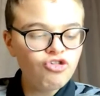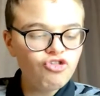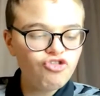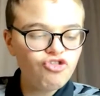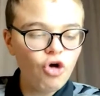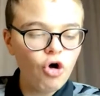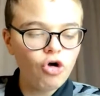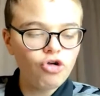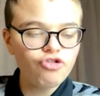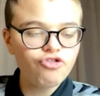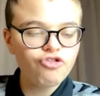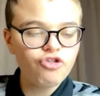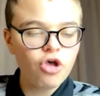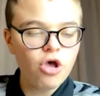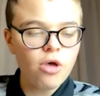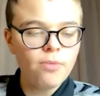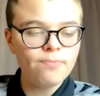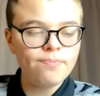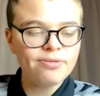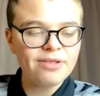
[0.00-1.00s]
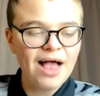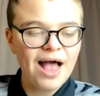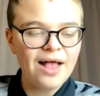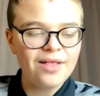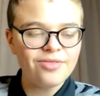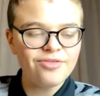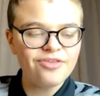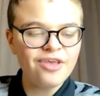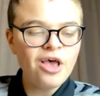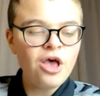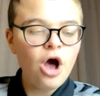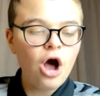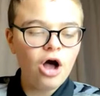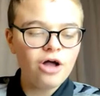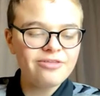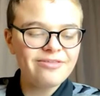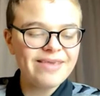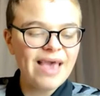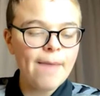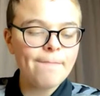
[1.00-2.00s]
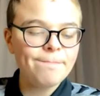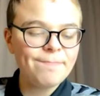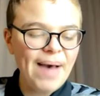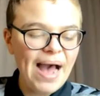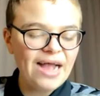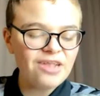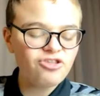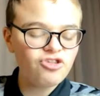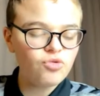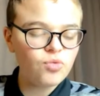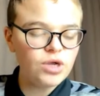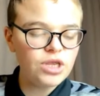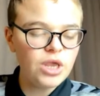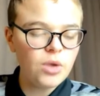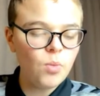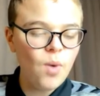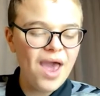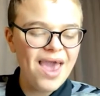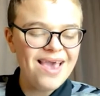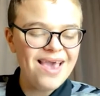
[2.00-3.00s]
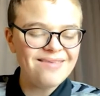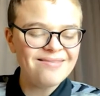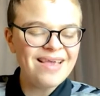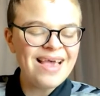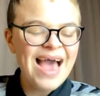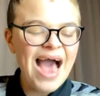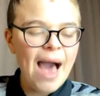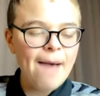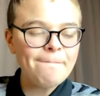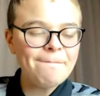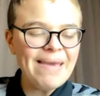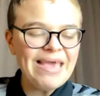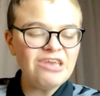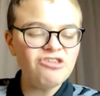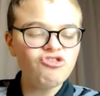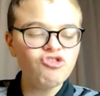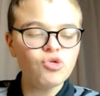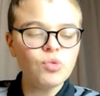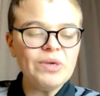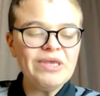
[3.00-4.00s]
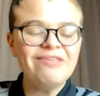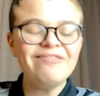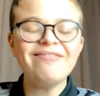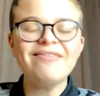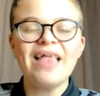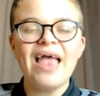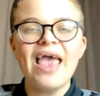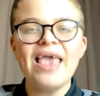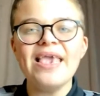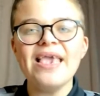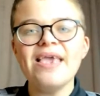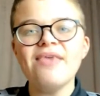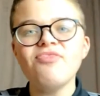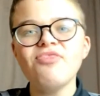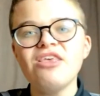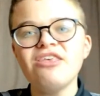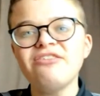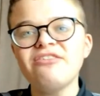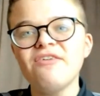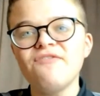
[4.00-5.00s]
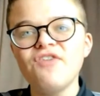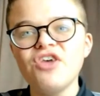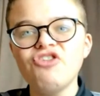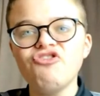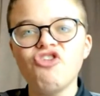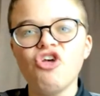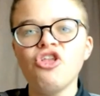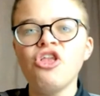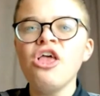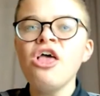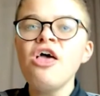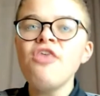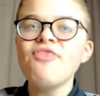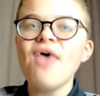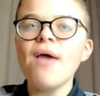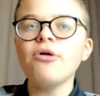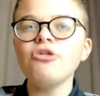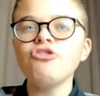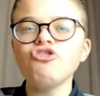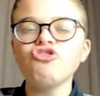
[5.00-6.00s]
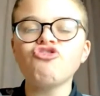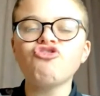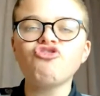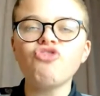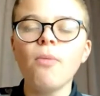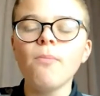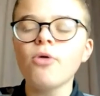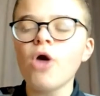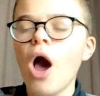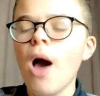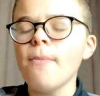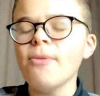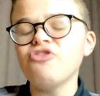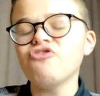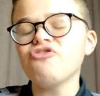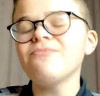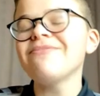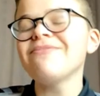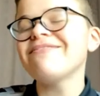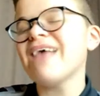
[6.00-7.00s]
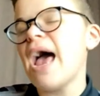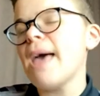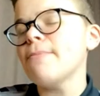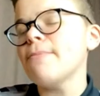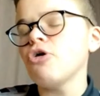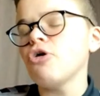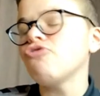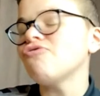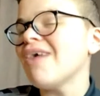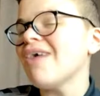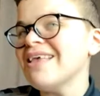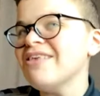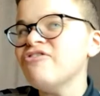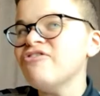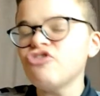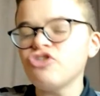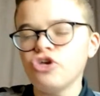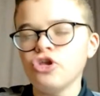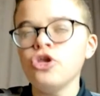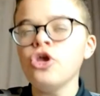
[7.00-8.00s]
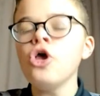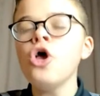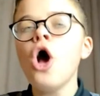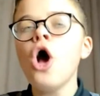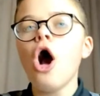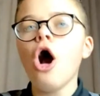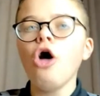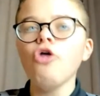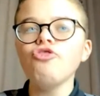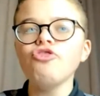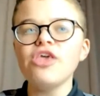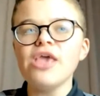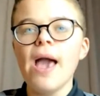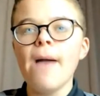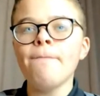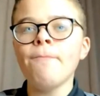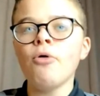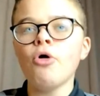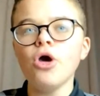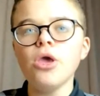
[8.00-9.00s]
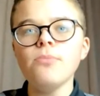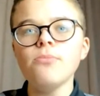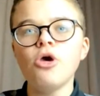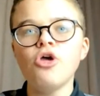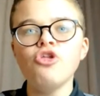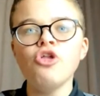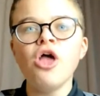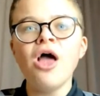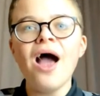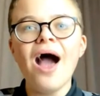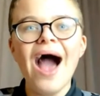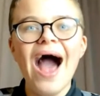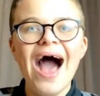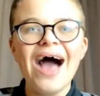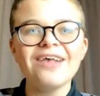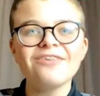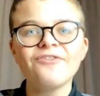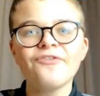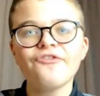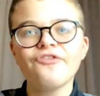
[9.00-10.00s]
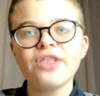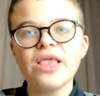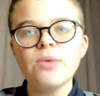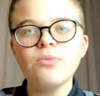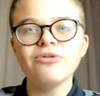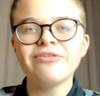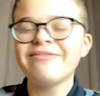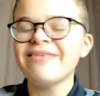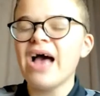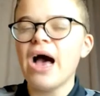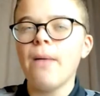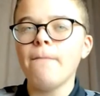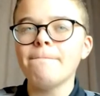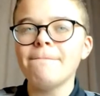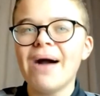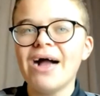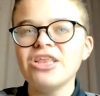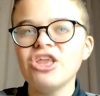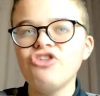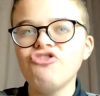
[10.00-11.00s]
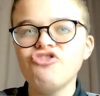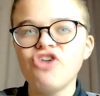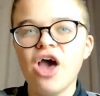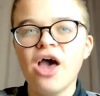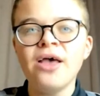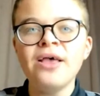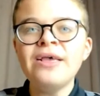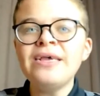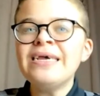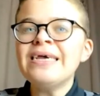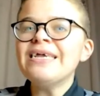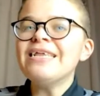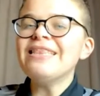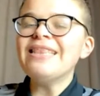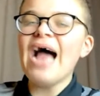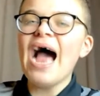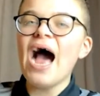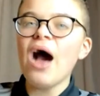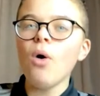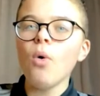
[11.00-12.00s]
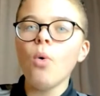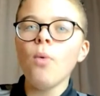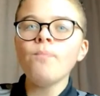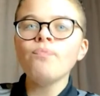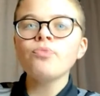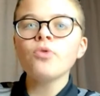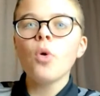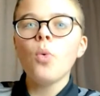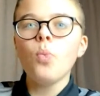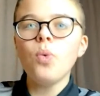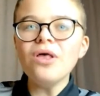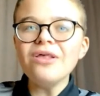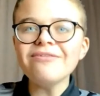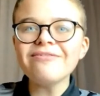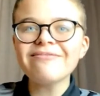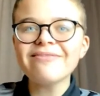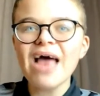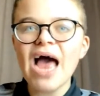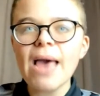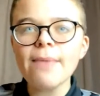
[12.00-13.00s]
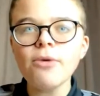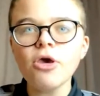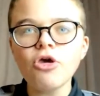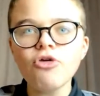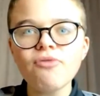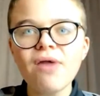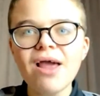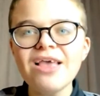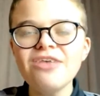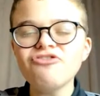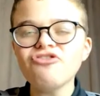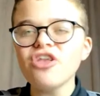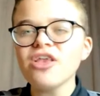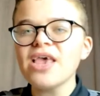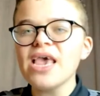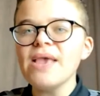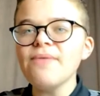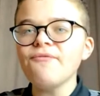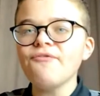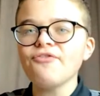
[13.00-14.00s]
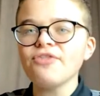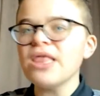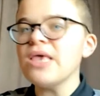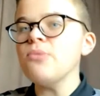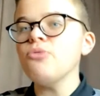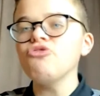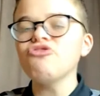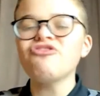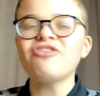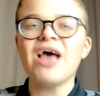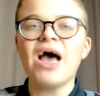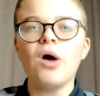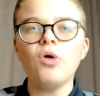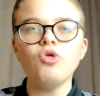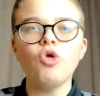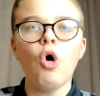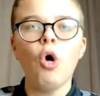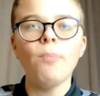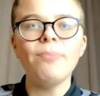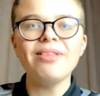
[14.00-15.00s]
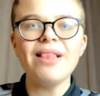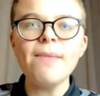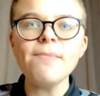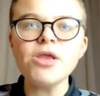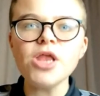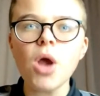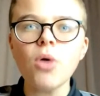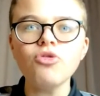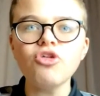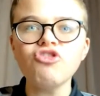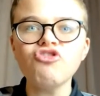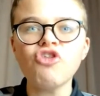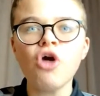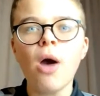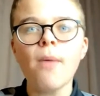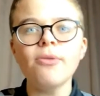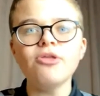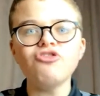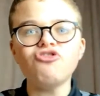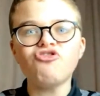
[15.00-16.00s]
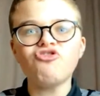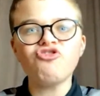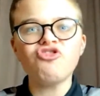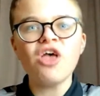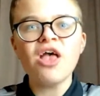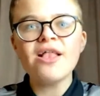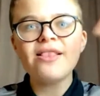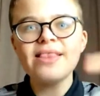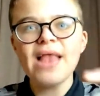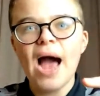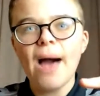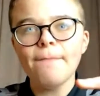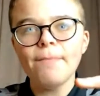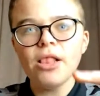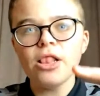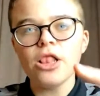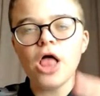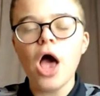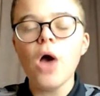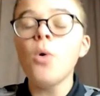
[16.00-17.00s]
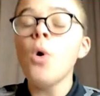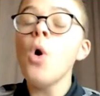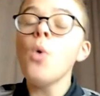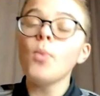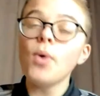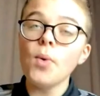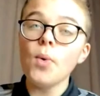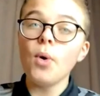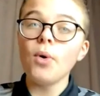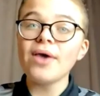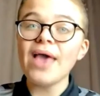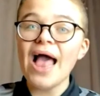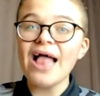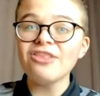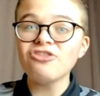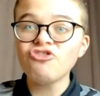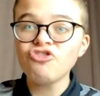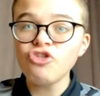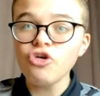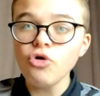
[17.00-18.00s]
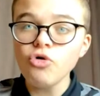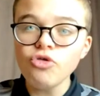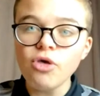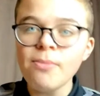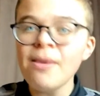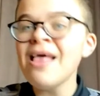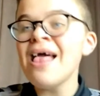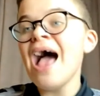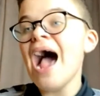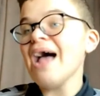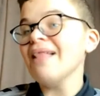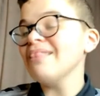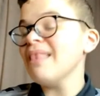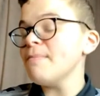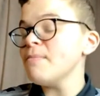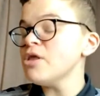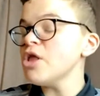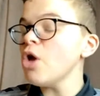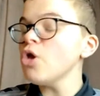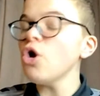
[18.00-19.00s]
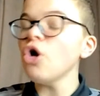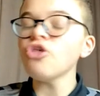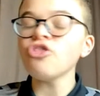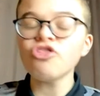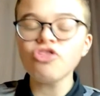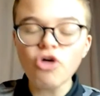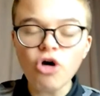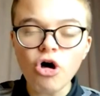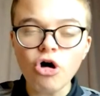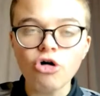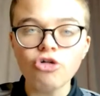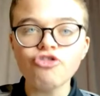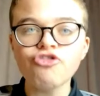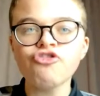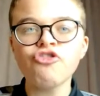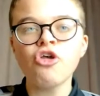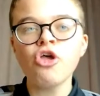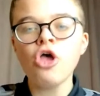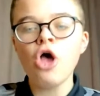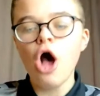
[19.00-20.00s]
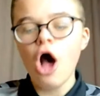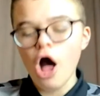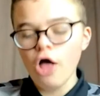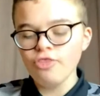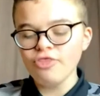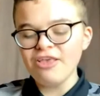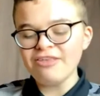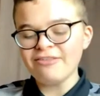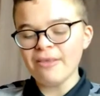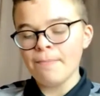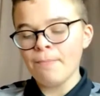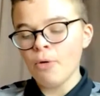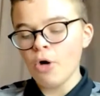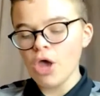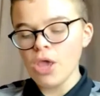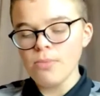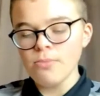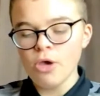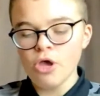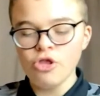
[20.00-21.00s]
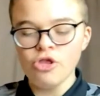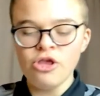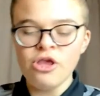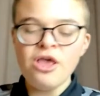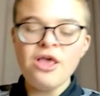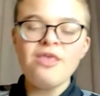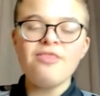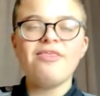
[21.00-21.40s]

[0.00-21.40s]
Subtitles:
Short-term plans are to get back to winning ways and make sure we stay in this division. There are just some comments from Simon Grayson on the appointment as Fleetwood Town manager. Now, will Simon Grayson keep Fleetwood Town? Let me know in the comments down below. We will get to them. And let me know your thoughts on this appointment.